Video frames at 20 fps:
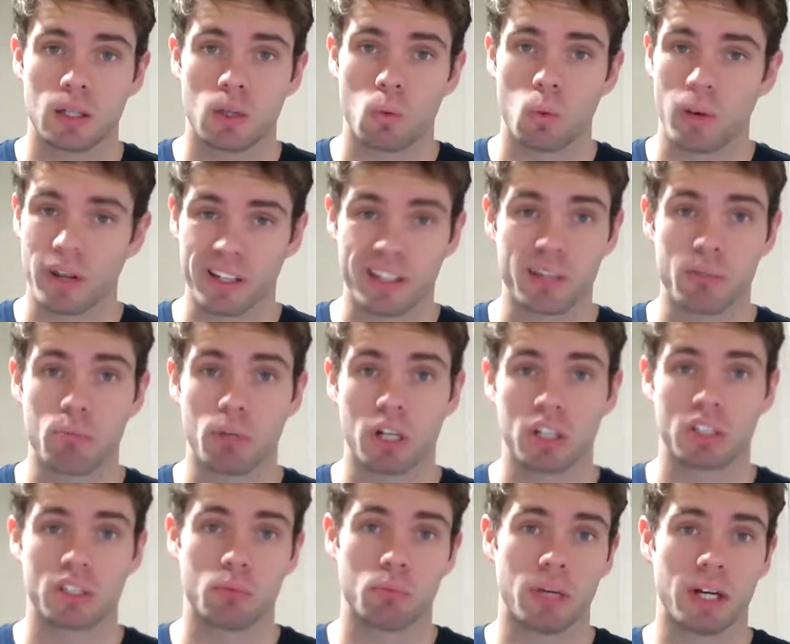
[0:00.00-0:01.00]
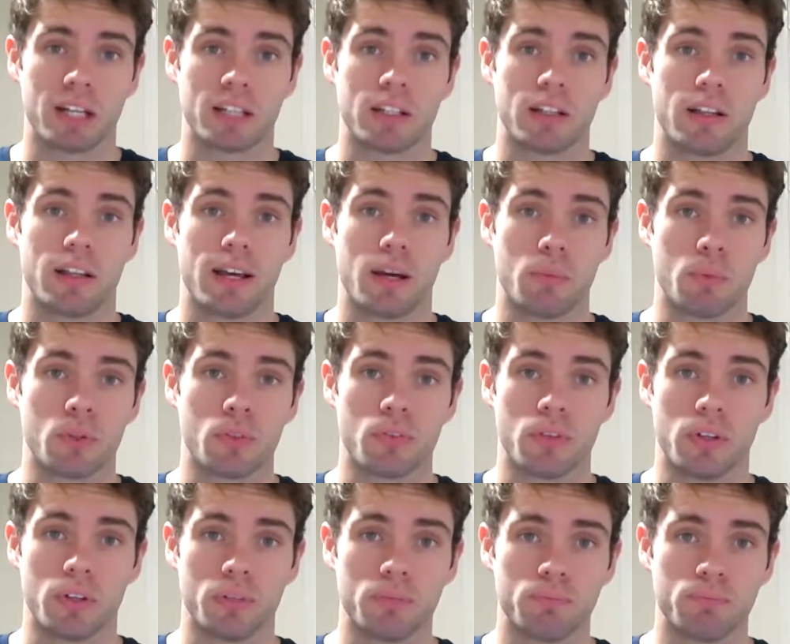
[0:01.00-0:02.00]
when combusted back into the
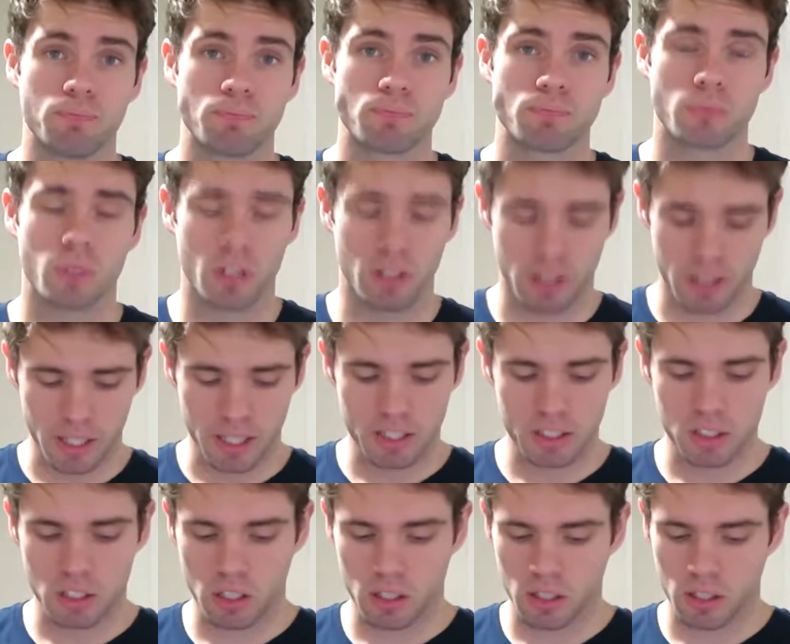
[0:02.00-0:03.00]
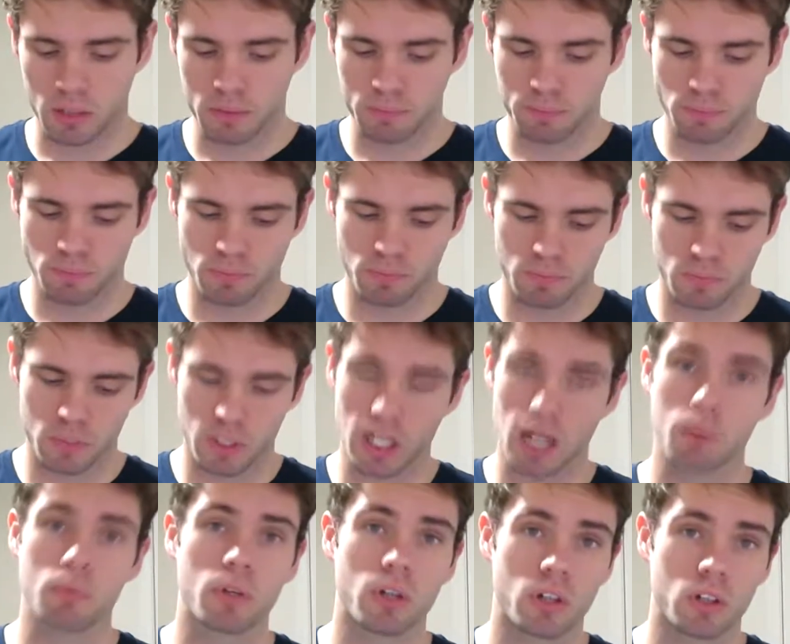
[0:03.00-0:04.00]
atmosphere. These are
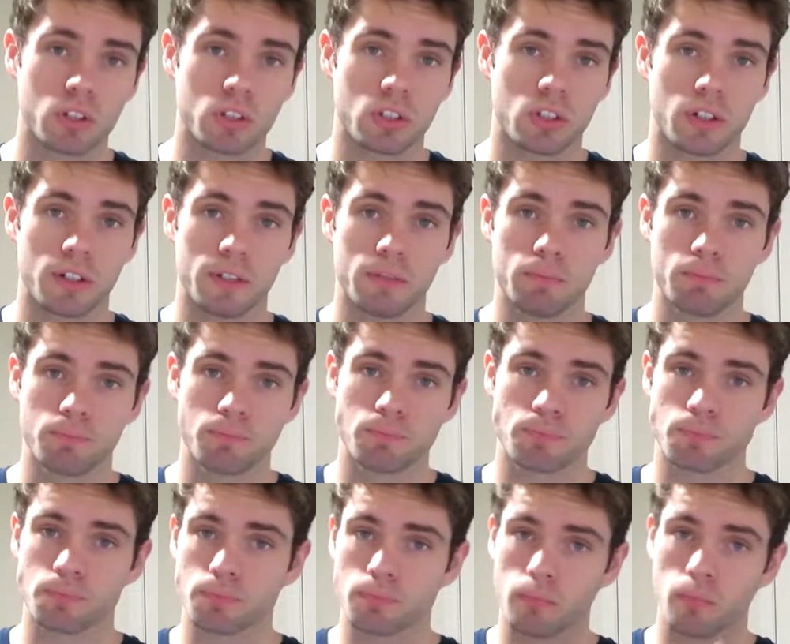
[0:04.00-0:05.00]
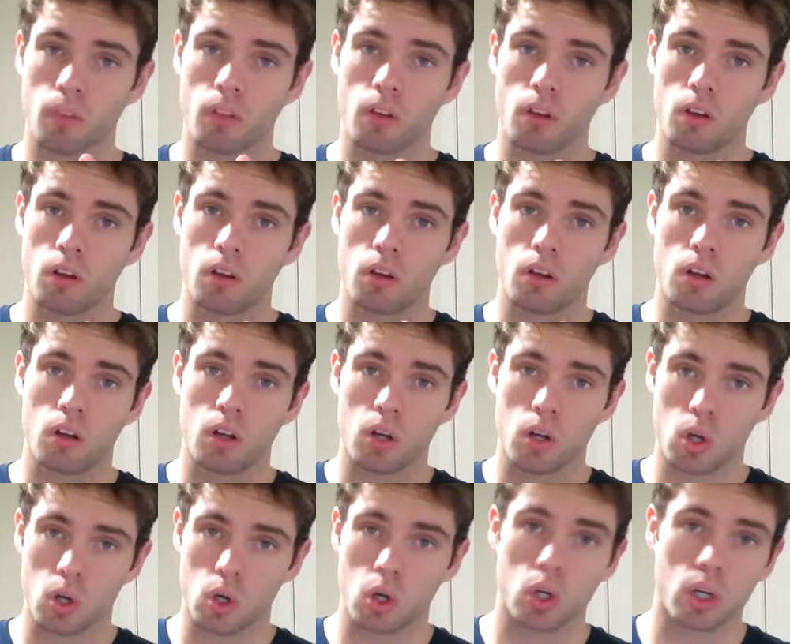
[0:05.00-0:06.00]
carbon dioxide,
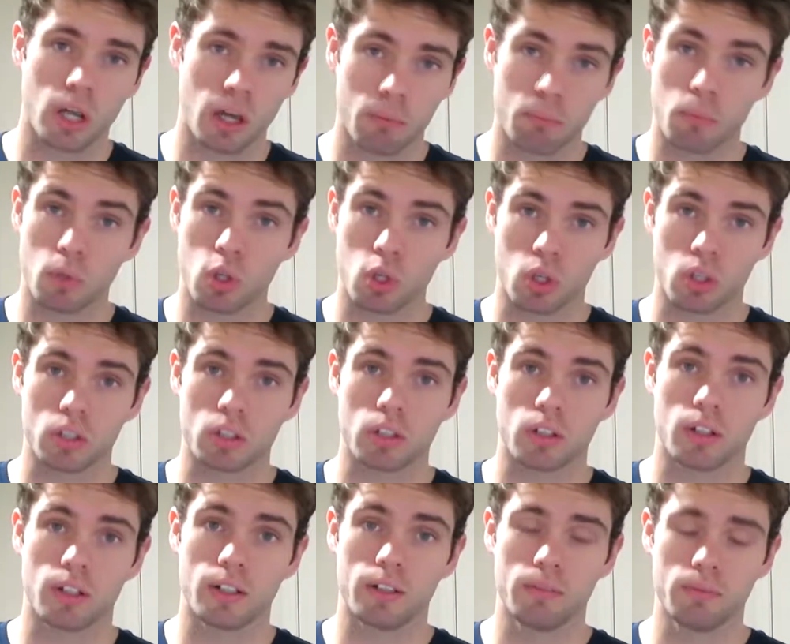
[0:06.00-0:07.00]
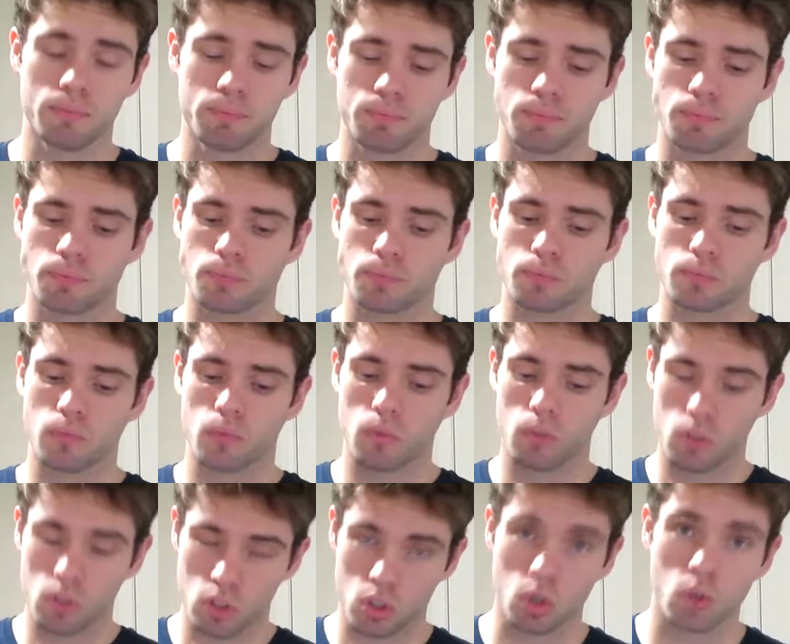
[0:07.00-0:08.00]
carbon monoxide,
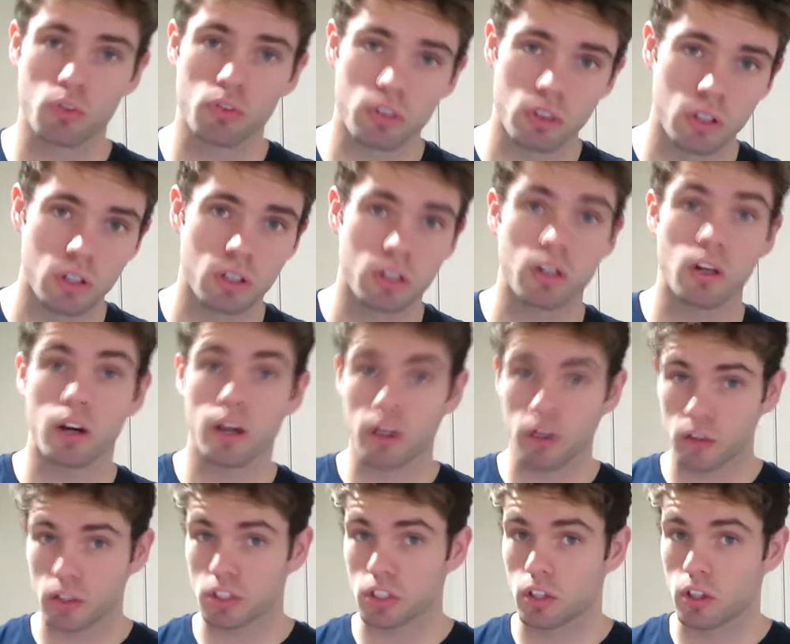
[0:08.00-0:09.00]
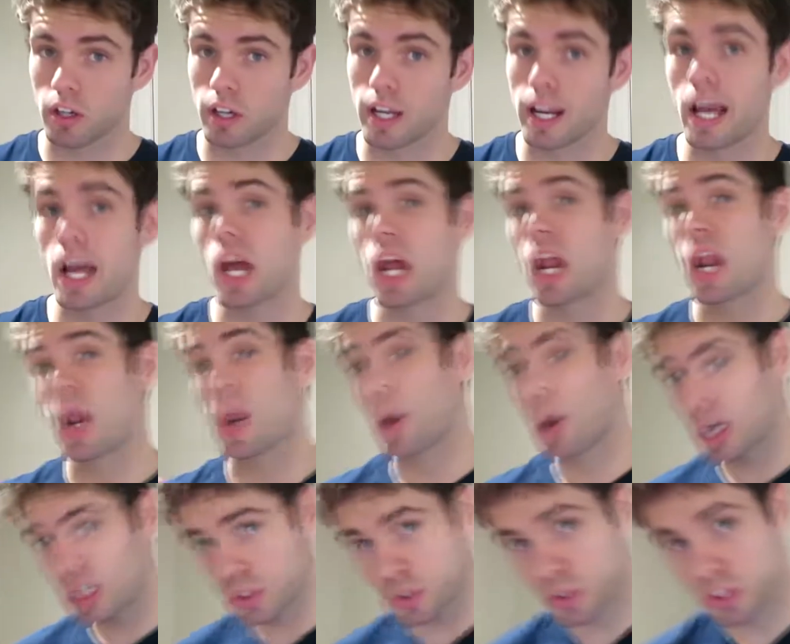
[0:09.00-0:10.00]
sulfur dioxide,
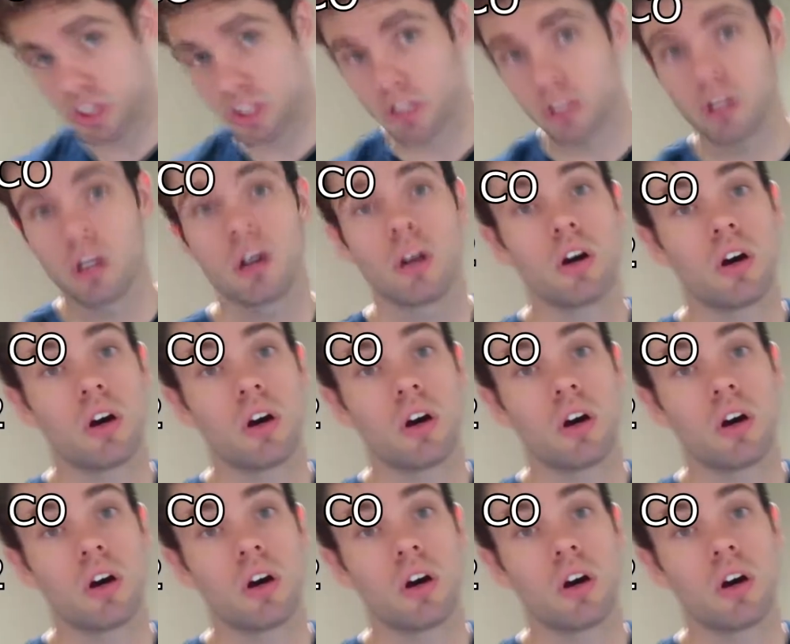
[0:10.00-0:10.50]
nitrogen